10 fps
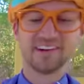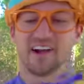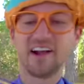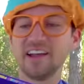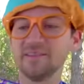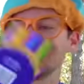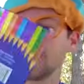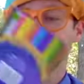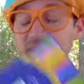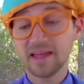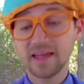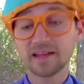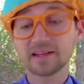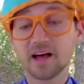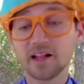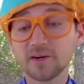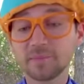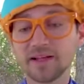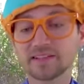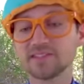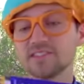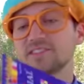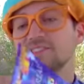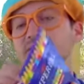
All right, and then colored pencils.